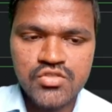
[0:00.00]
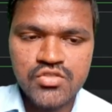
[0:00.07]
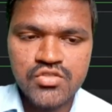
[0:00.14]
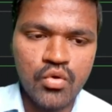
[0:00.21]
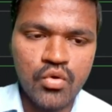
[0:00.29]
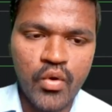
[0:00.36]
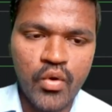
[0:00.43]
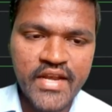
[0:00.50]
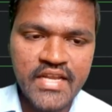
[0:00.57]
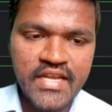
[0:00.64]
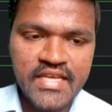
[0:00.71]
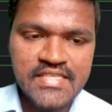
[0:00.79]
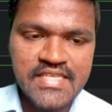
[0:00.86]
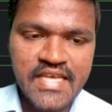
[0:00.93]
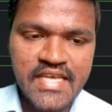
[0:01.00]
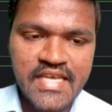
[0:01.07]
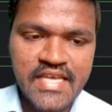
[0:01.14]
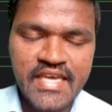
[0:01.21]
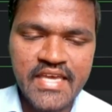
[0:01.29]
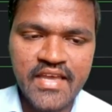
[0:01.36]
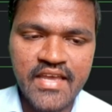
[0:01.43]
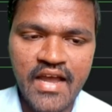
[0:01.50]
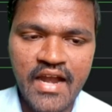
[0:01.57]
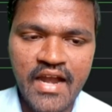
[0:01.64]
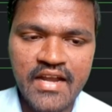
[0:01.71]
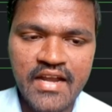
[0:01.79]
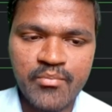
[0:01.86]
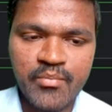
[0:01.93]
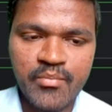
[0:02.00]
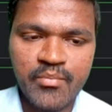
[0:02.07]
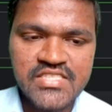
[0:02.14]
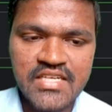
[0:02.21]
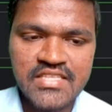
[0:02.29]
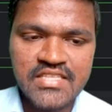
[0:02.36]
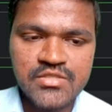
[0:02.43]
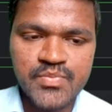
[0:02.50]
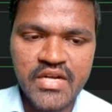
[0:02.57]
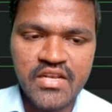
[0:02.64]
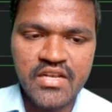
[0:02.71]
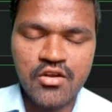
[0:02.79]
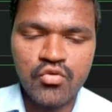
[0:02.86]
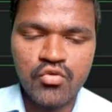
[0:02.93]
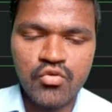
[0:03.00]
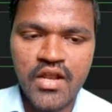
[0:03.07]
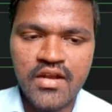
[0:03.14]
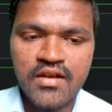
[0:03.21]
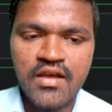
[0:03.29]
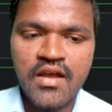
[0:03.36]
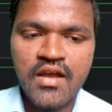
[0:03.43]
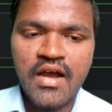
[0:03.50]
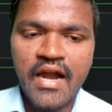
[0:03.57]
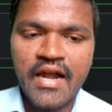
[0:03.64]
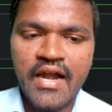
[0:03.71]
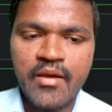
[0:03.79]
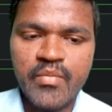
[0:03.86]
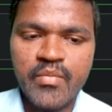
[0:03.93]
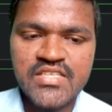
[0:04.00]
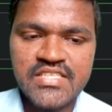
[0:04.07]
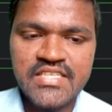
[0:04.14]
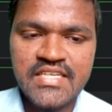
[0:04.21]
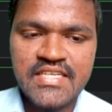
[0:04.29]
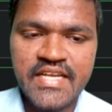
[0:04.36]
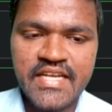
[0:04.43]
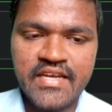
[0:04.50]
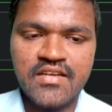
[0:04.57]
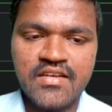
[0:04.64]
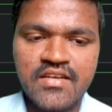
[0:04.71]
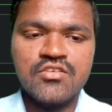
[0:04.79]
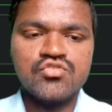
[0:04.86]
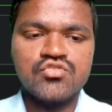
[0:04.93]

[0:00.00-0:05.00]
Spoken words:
So 1 is a key and I am mentioning this particular colon and I am mentioning 10.